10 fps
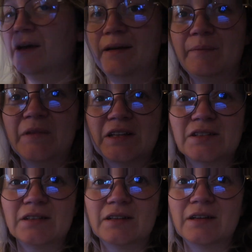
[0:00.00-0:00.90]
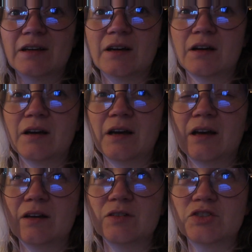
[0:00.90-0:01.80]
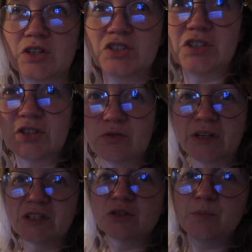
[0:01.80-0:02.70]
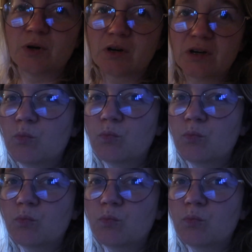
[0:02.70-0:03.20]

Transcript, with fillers: Um, it's such a strange book.